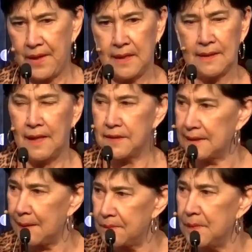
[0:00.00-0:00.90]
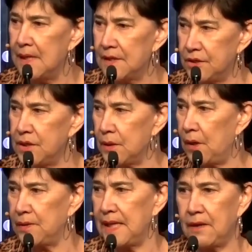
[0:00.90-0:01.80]
and I'd like to come to your
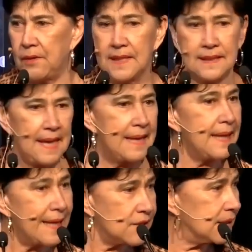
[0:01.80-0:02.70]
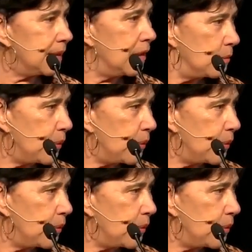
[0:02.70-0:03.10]
own areas and actually